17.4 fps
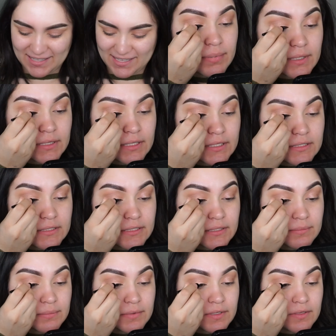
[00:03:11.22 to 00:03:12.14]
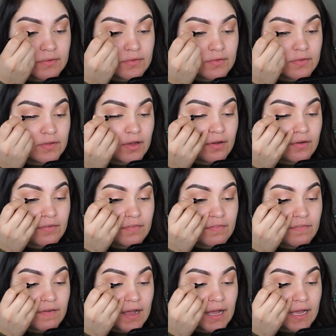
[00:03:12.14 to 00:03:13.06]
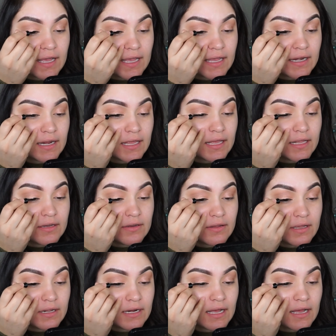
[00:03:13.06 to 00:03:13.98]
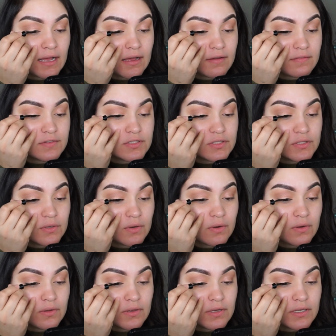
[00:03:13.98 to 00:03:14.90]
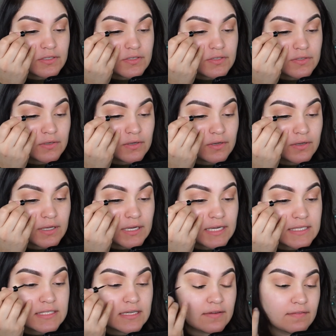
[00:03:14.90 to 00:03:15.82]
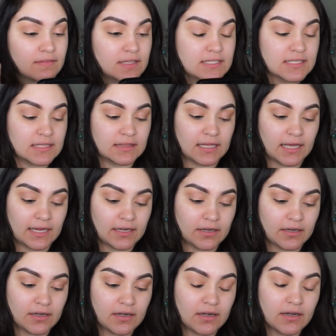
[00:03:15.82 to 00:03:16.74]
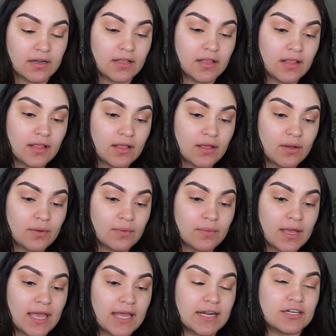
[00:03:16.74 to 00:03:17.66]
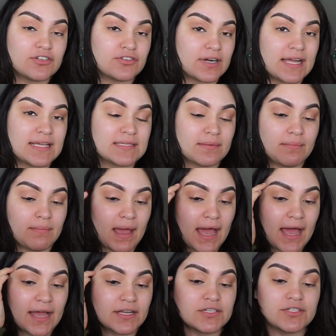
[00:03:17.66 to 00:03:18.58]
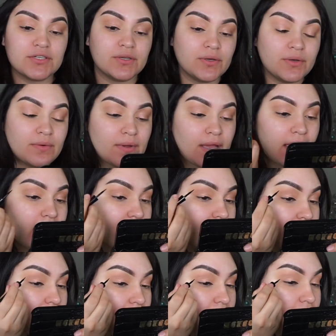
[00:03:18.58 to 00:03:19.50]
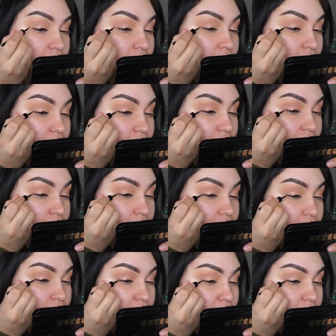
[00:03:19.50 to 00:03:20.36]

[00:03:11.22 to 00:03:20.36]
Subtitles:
But the tip is so fine, and you can have total control, you guys, of this liner, and it dries matte too, and I love it.